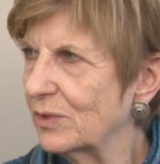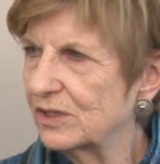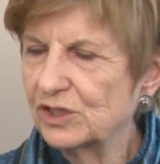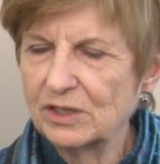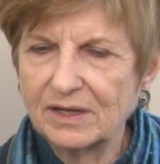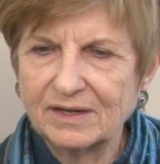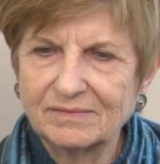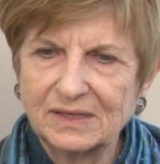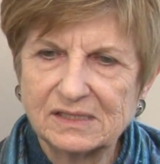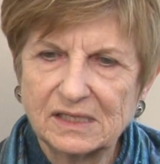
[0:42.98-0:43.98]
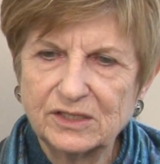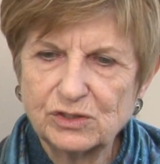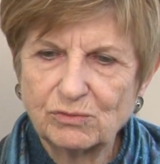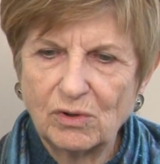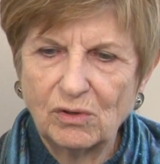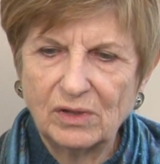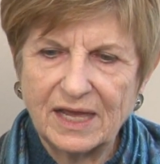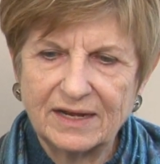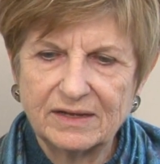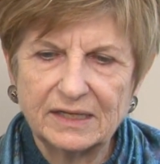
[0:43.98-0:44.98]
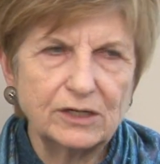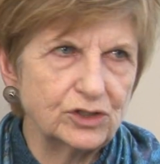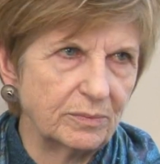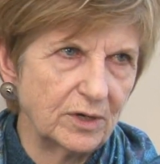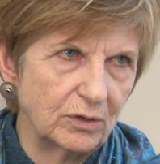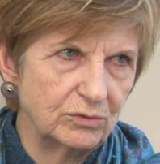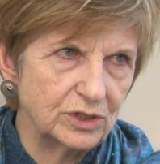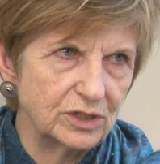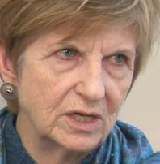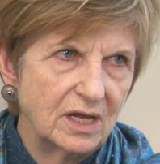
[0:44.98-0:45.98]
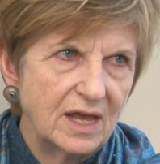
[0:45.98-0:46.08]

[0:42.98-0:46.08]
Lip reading: which is Linda's role, and leadership coach.